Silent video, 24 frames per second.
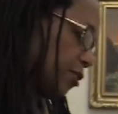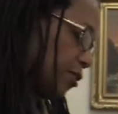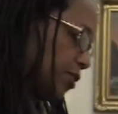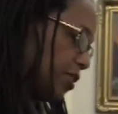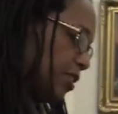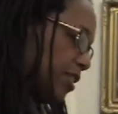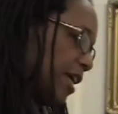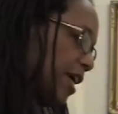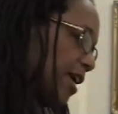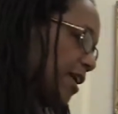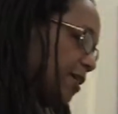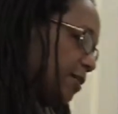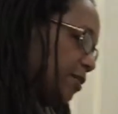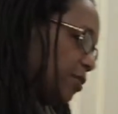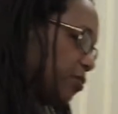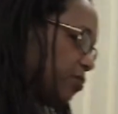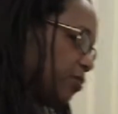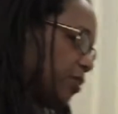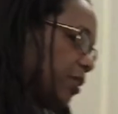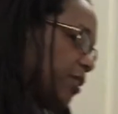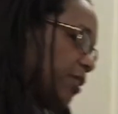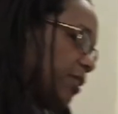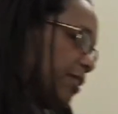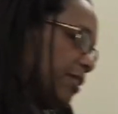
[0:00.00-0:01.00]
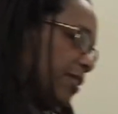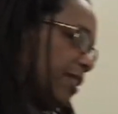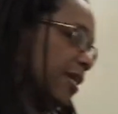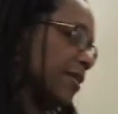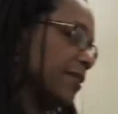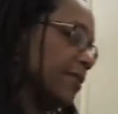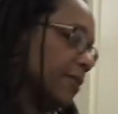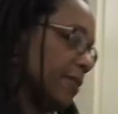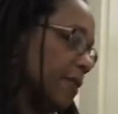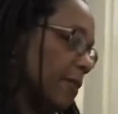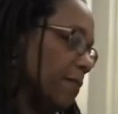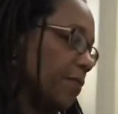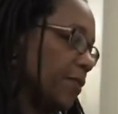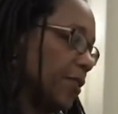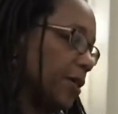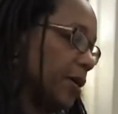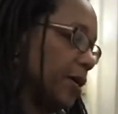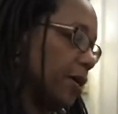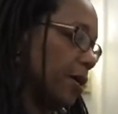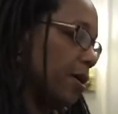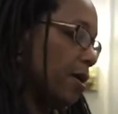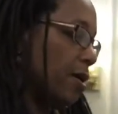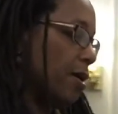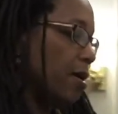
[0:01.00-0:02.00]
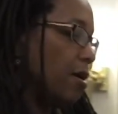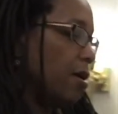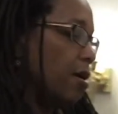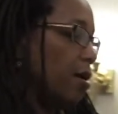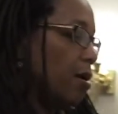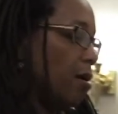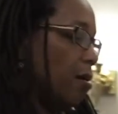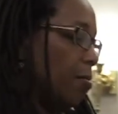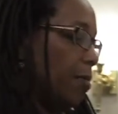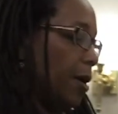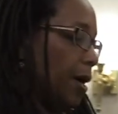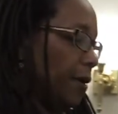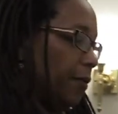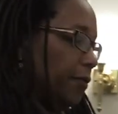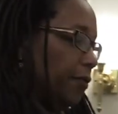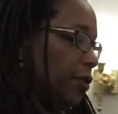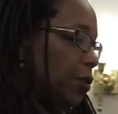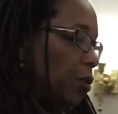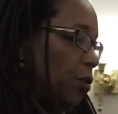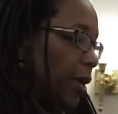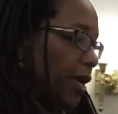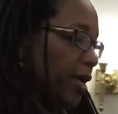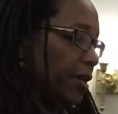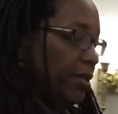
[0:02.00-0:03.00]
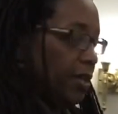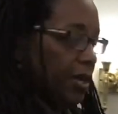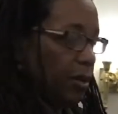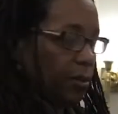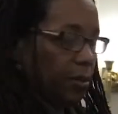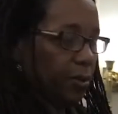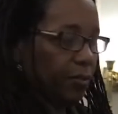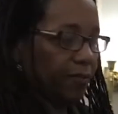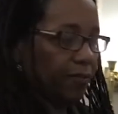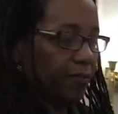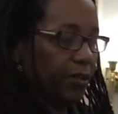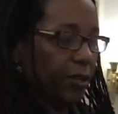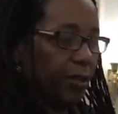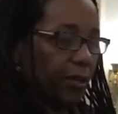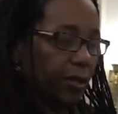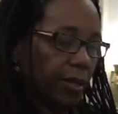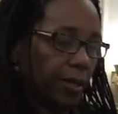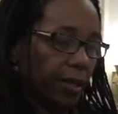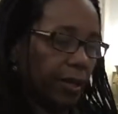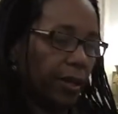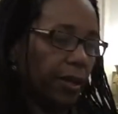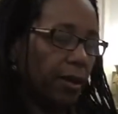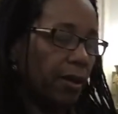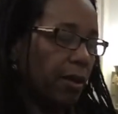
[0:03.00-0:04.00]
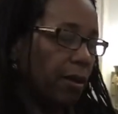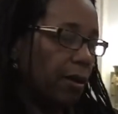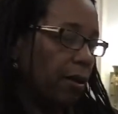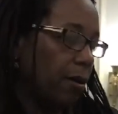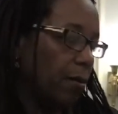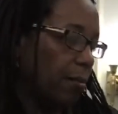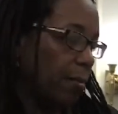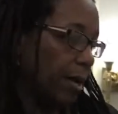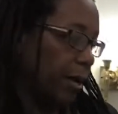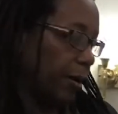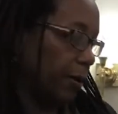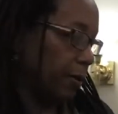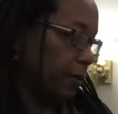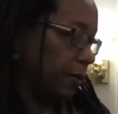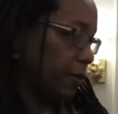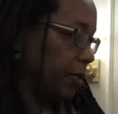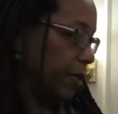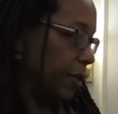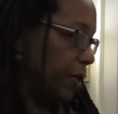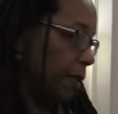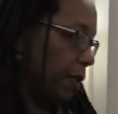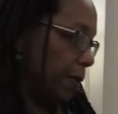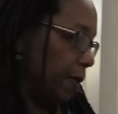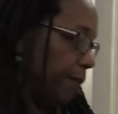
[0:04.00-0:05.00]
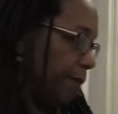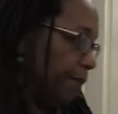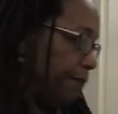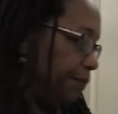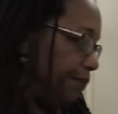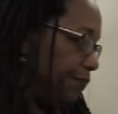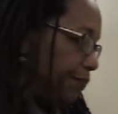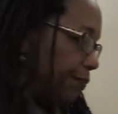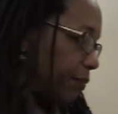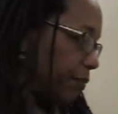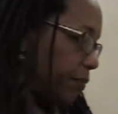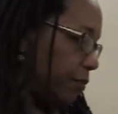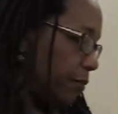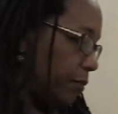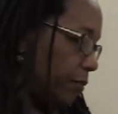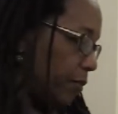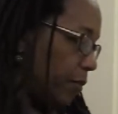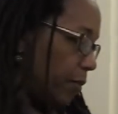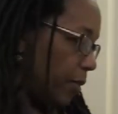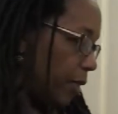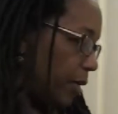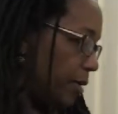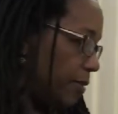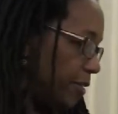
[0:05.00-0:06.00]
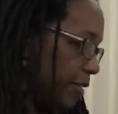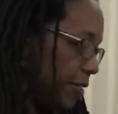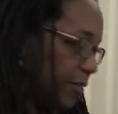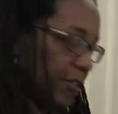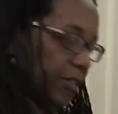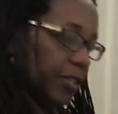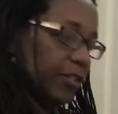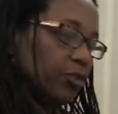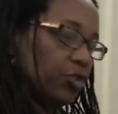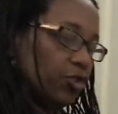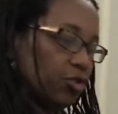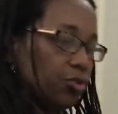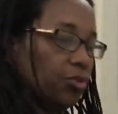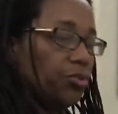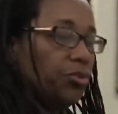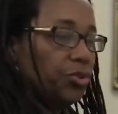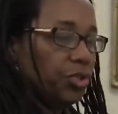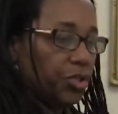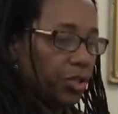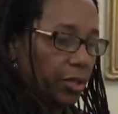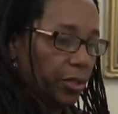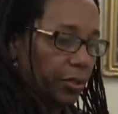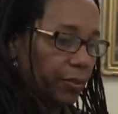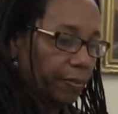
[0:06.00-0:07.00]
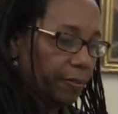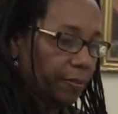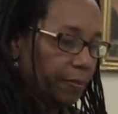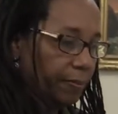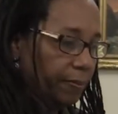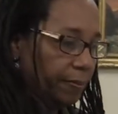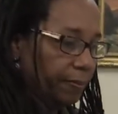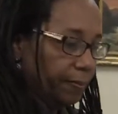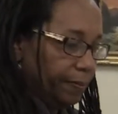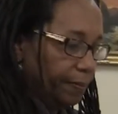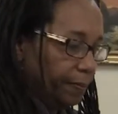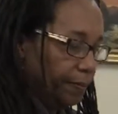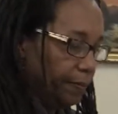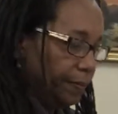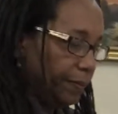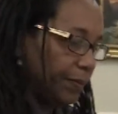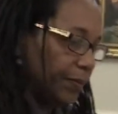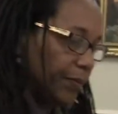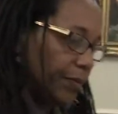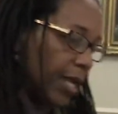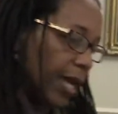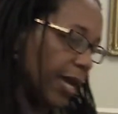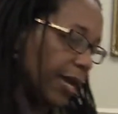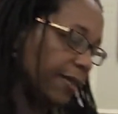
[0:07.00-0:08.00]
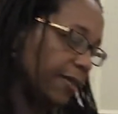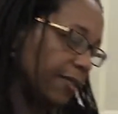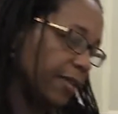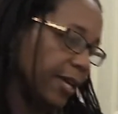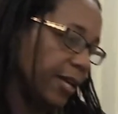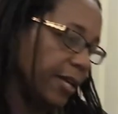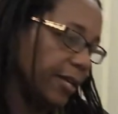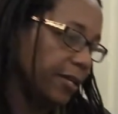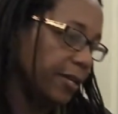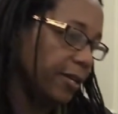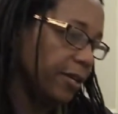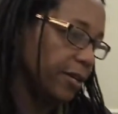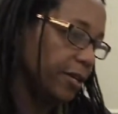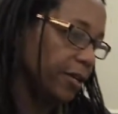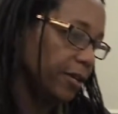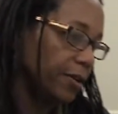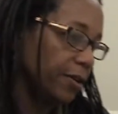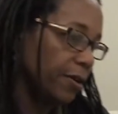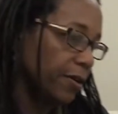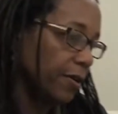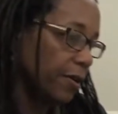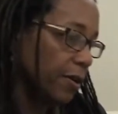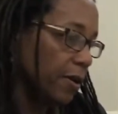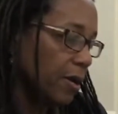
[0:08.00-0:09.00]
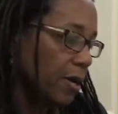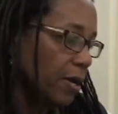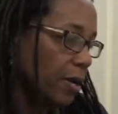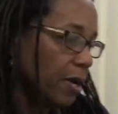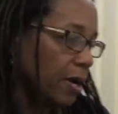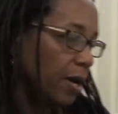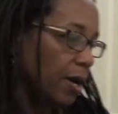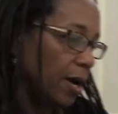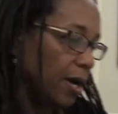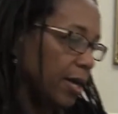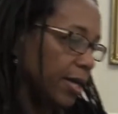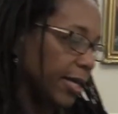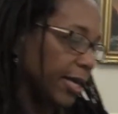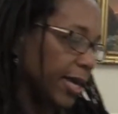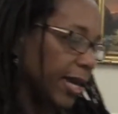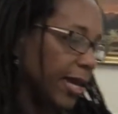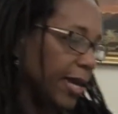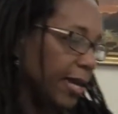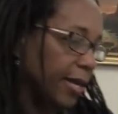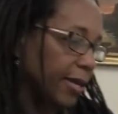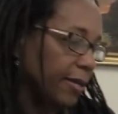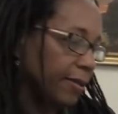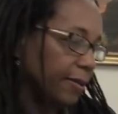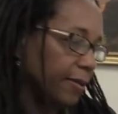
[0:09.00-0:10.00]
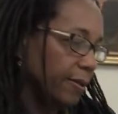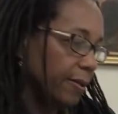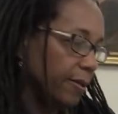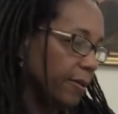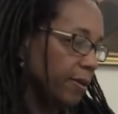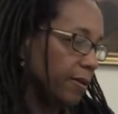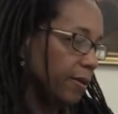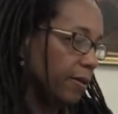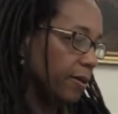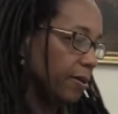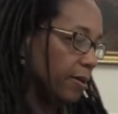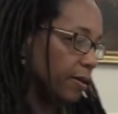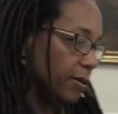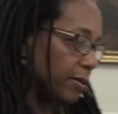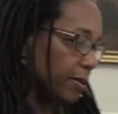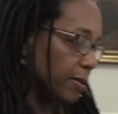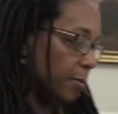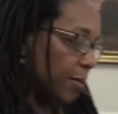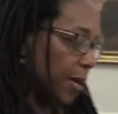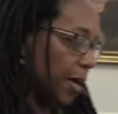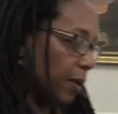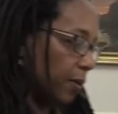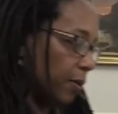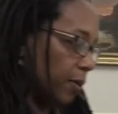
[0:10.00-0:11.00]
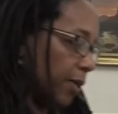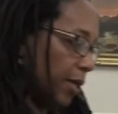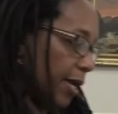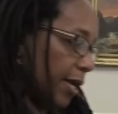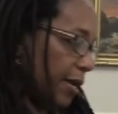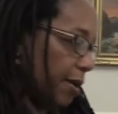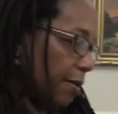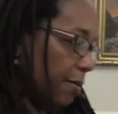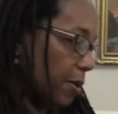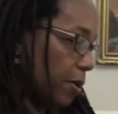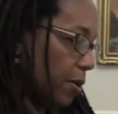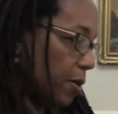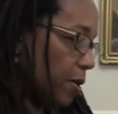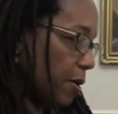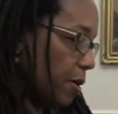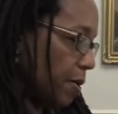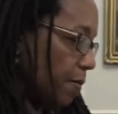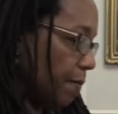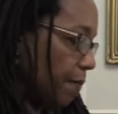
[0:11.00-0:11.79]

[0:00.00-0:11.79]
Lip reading: stance really said something about the way they were feeling about this intrusion. And then here, again, it's about labor,